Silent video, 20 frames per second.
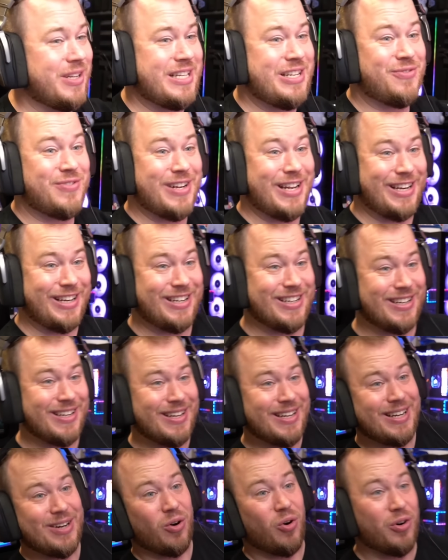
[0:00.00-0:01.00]
evening.
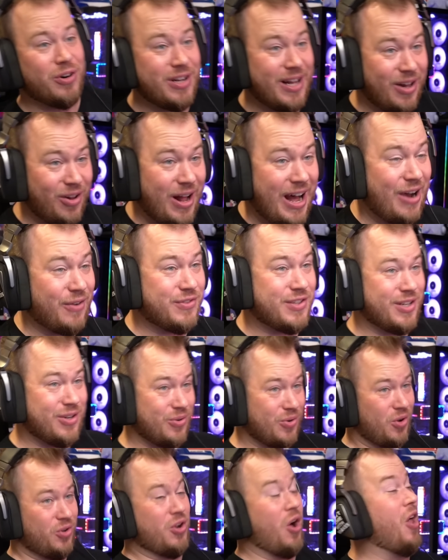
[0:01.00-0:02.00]
Or the whole afternoon.
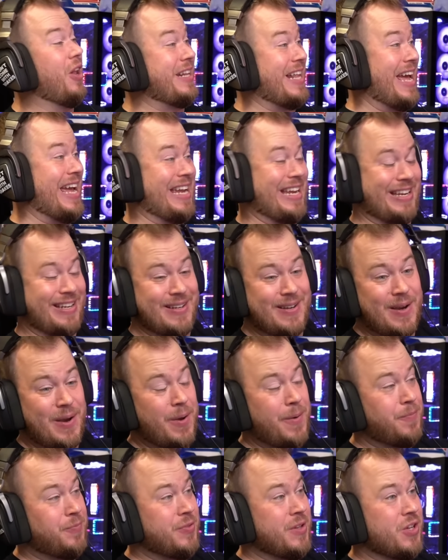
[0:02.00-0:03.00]
Or the whole day.
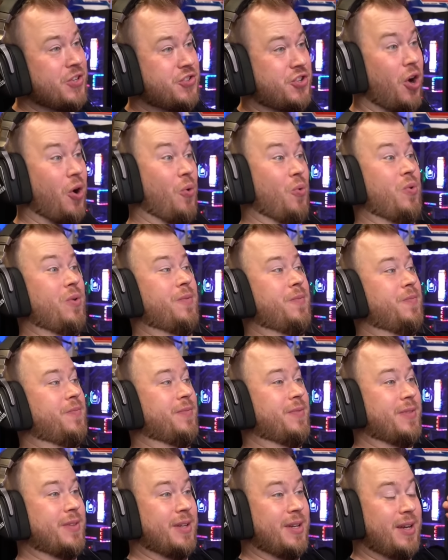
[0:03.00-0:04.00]
So,
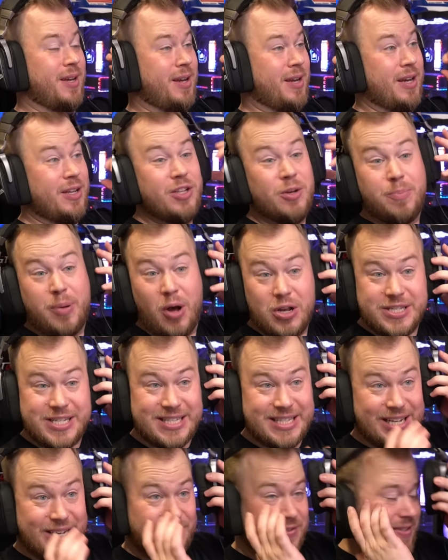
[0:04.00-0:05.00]
the
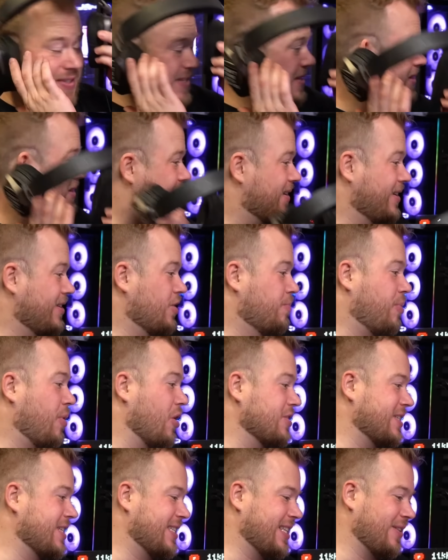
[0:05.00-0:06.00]
positives. The
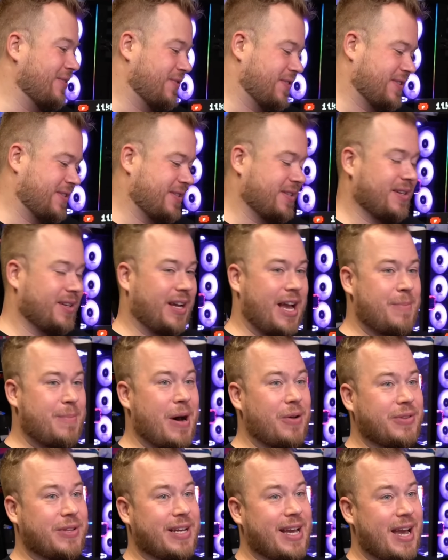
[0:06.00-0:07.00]
positives
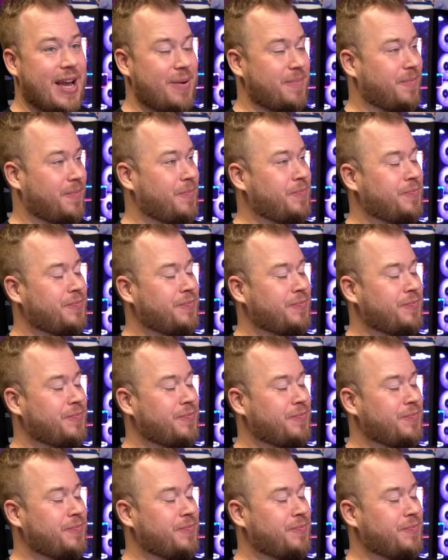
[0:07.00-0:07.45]
about the game.